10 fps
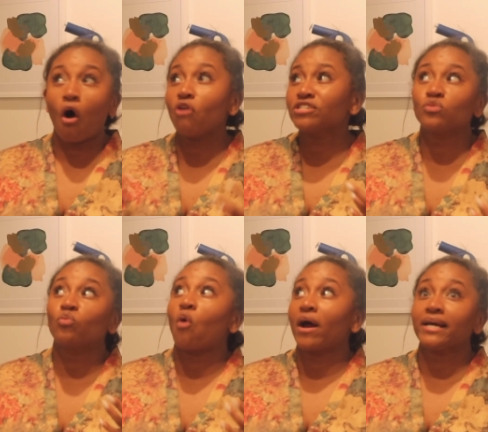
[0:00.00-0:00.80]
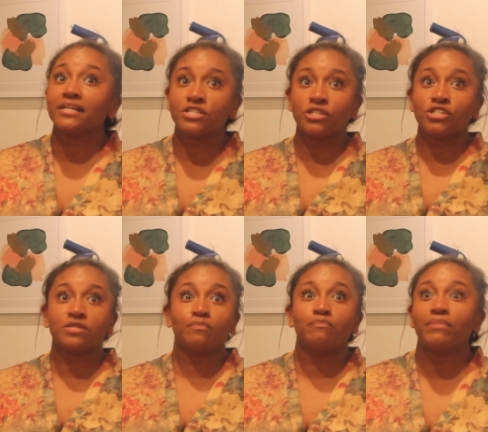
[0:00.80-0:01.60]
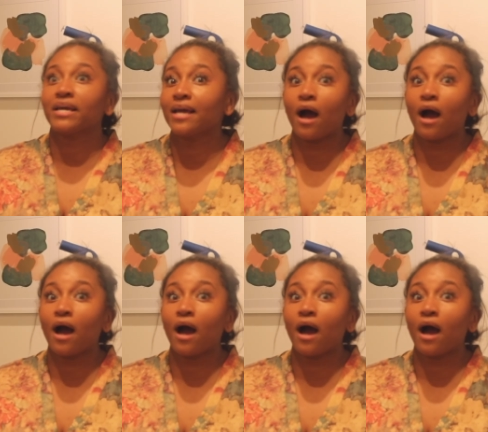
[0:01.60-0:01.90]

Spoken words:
all just wanted to just be